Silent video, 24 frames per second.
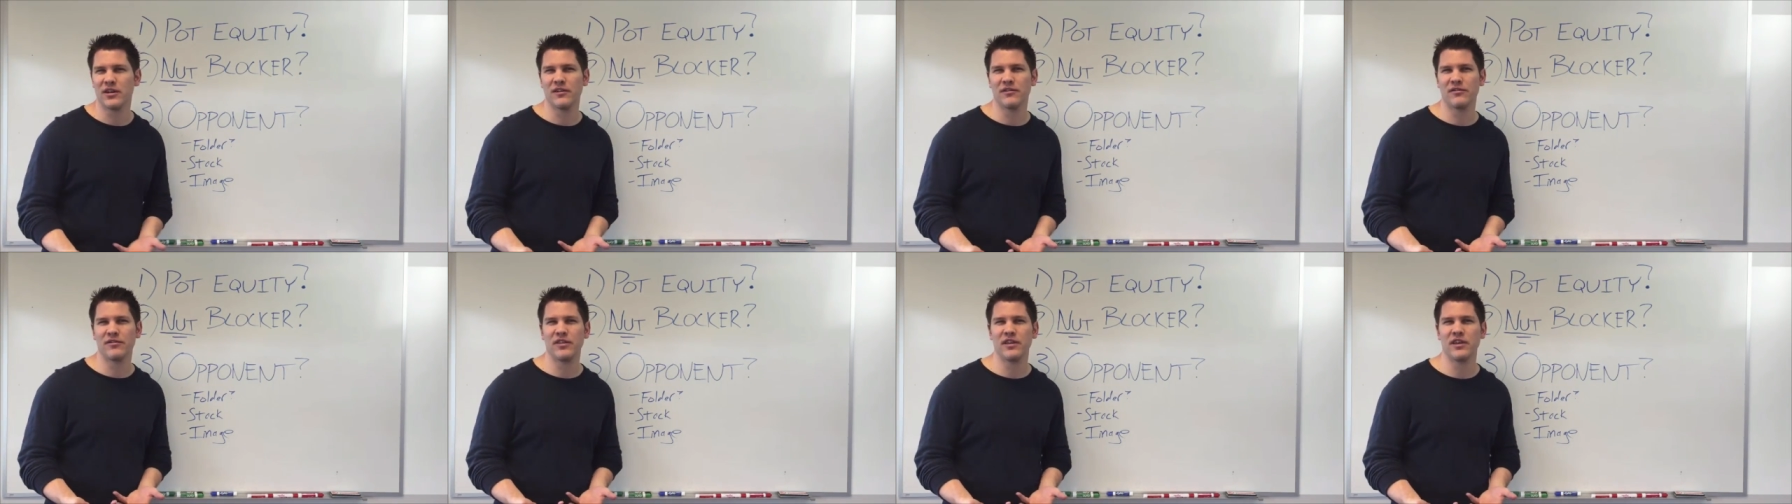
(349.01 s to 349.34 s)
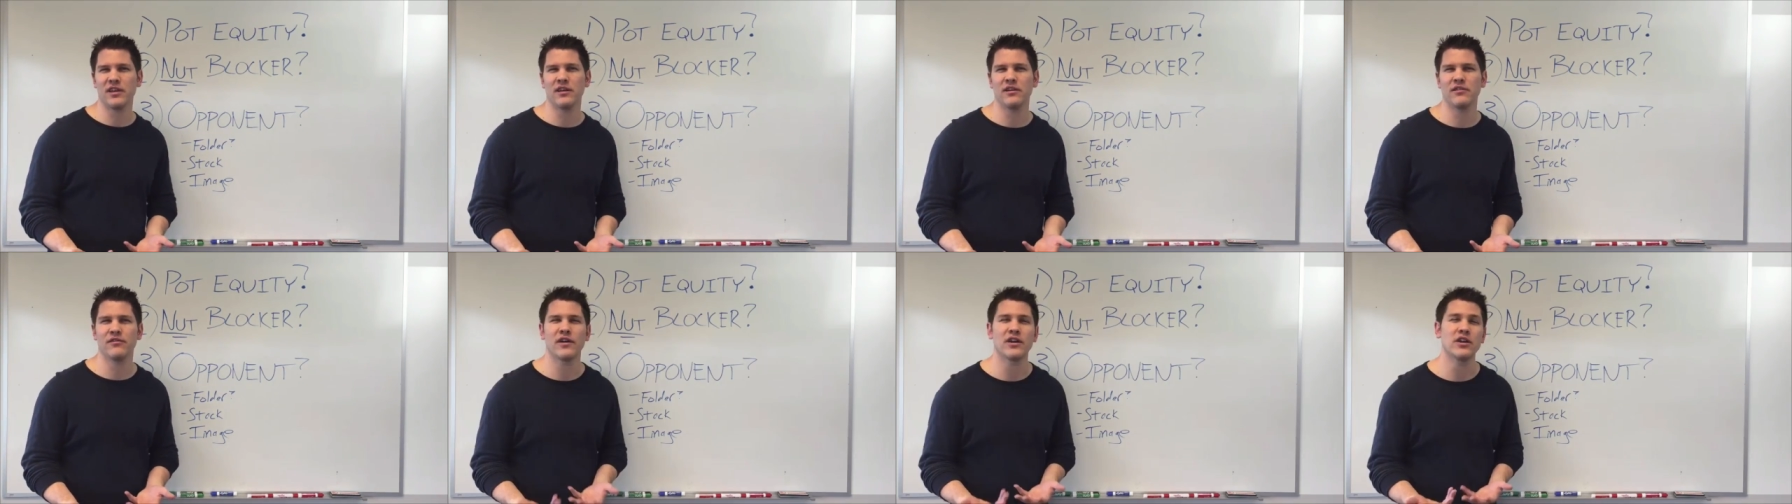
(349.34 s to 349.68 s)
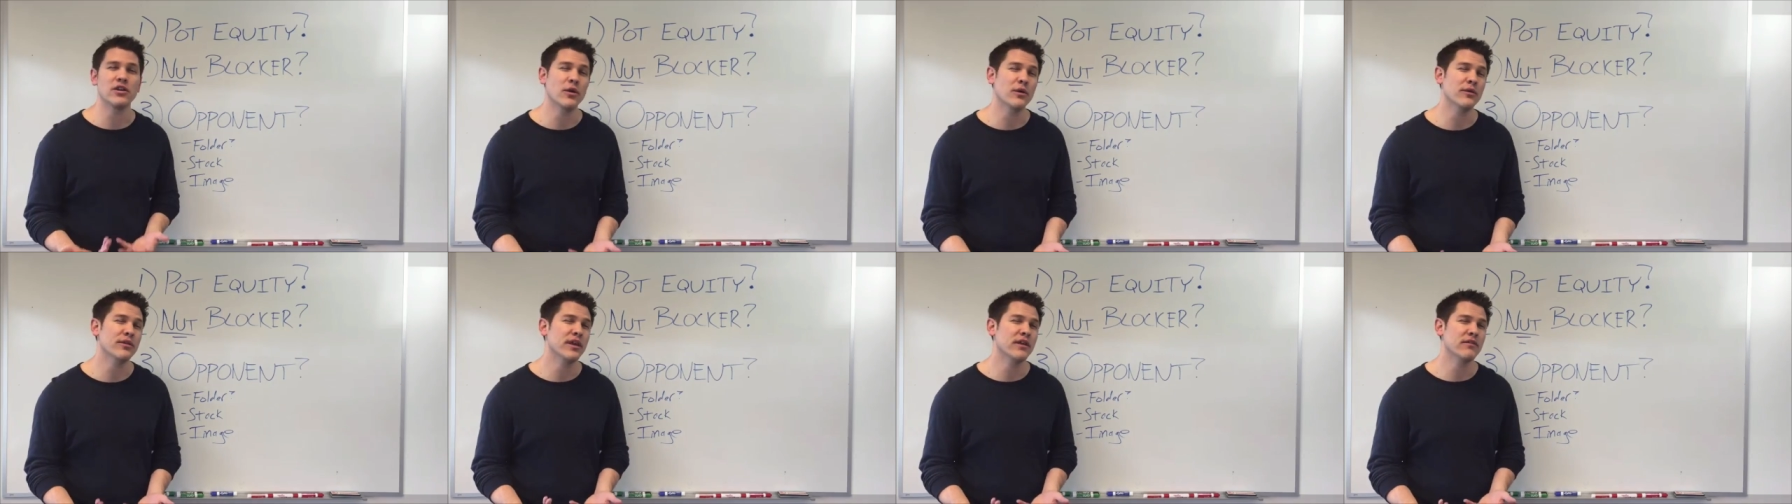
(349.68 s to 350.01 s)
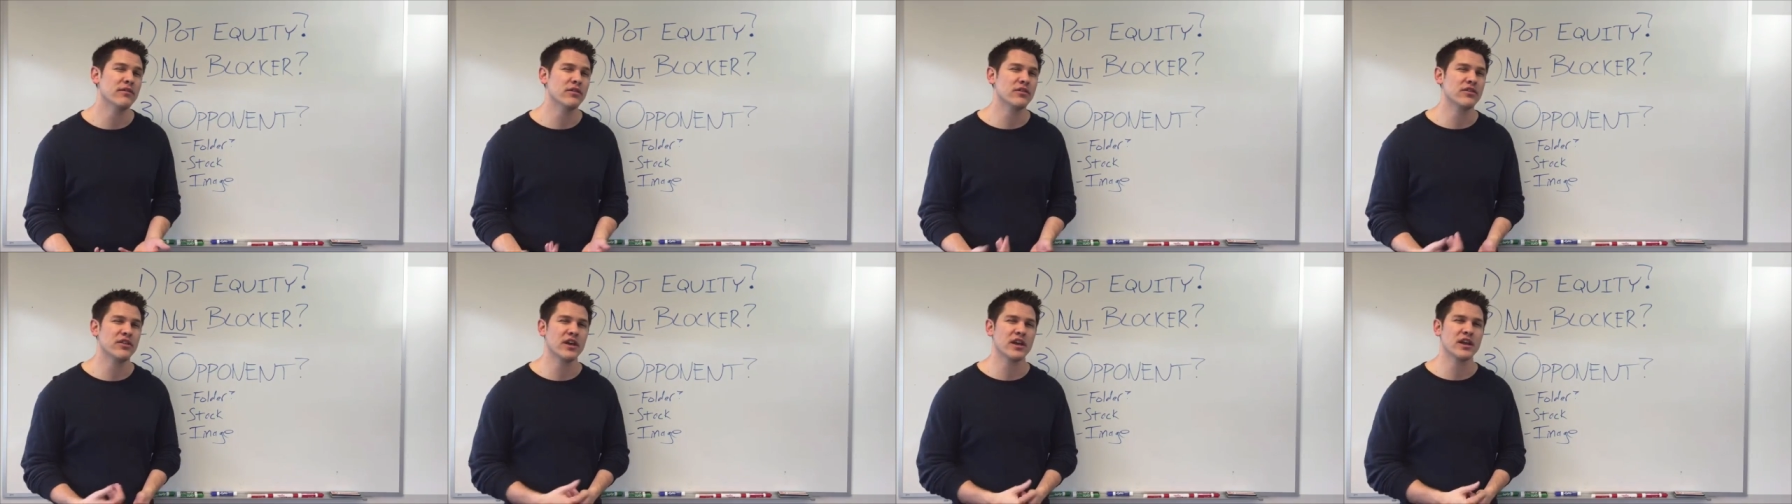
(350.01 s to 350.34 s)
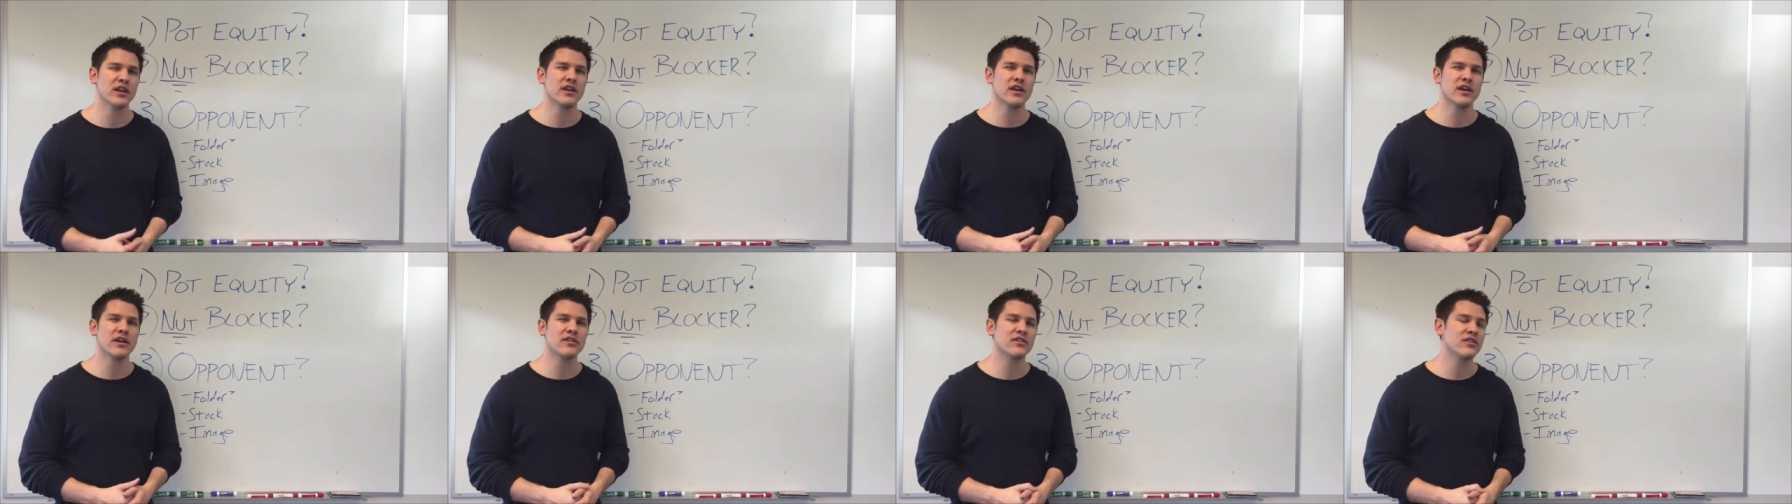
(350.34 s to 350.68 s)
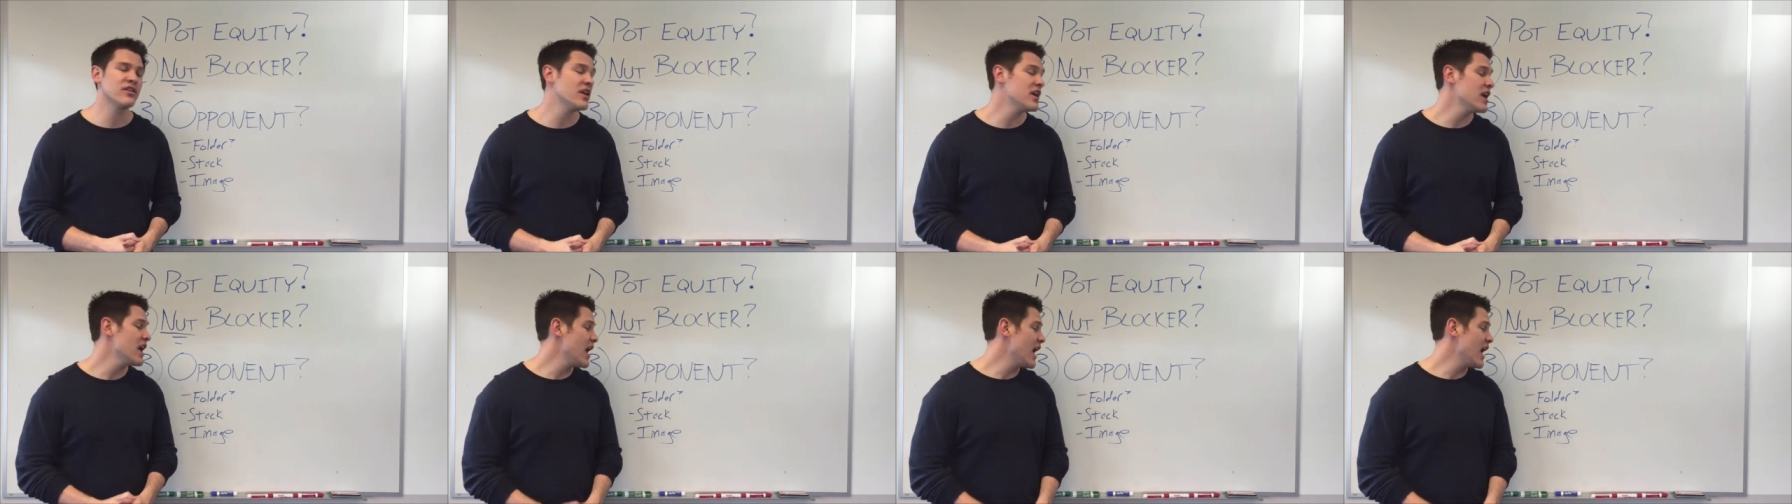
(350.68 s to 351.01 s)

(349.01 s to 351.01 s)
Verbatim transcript: if the, if I know they have the second nuts,